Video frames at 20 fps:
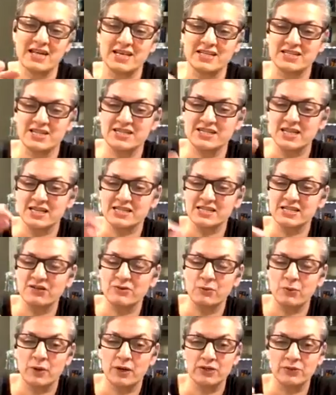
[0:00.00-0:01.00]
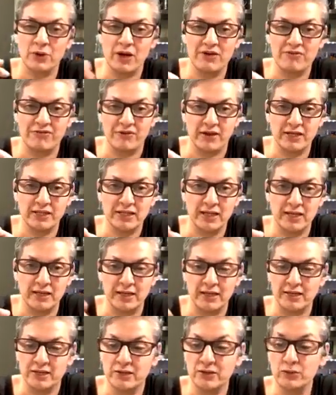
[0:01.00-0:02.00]
She's asking where do I find
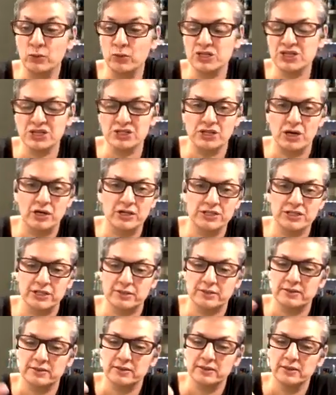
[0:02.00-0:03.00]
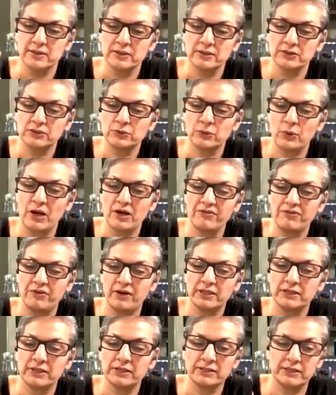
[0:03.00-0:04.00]
in which Target do I
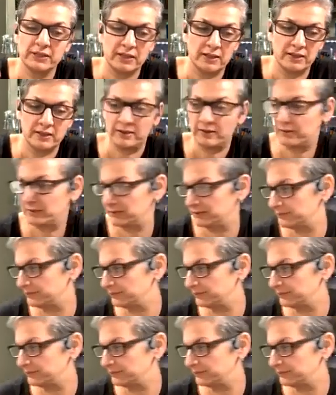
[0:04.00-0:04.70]
find the